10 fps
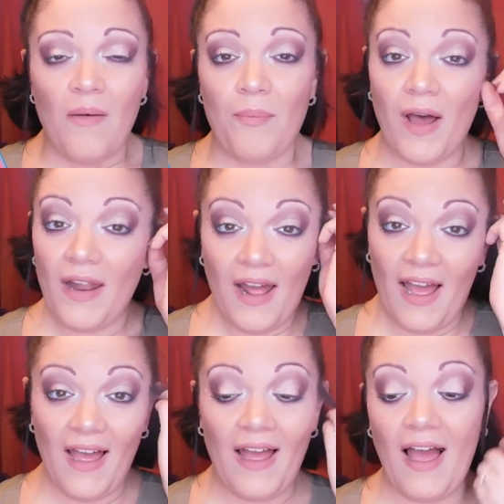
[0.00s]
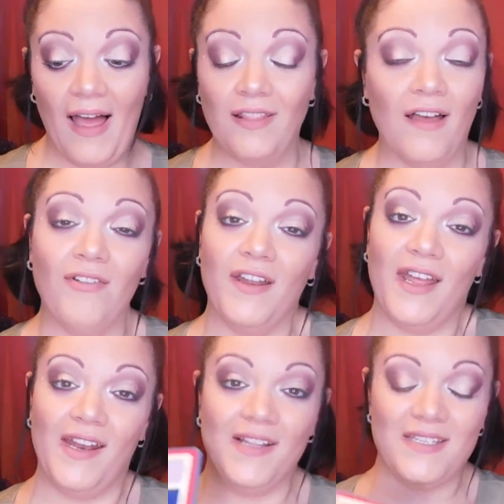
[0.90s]
But I love it,
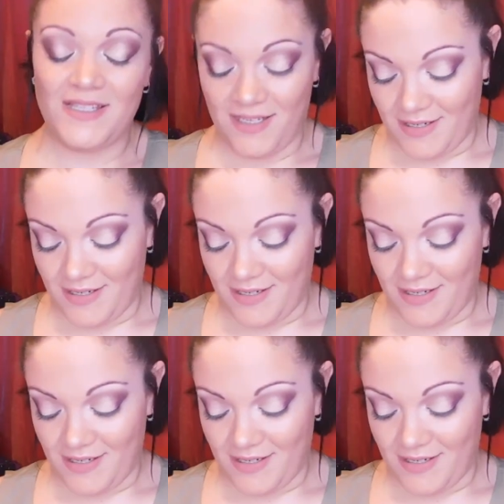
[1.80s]
and it's the